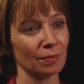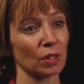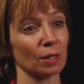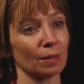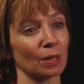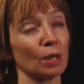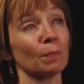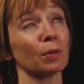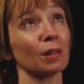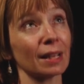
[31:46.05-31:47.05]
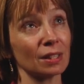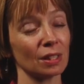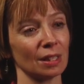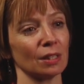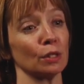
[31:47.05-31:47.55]
the
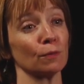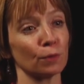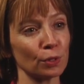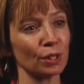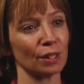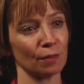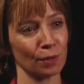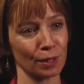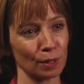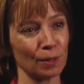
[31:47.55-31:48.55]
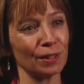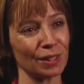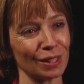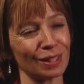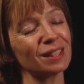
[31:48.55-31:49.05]
complexity and the diversity of our
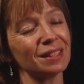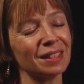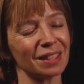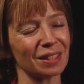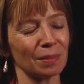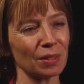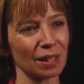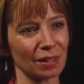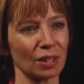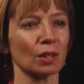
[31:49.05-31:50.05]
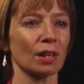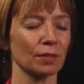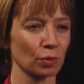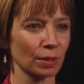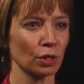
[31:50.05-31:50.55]
experiences is something I think a lot of
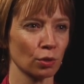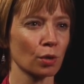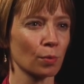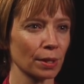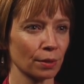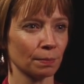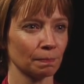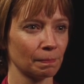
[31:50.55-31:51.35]
us really struggle with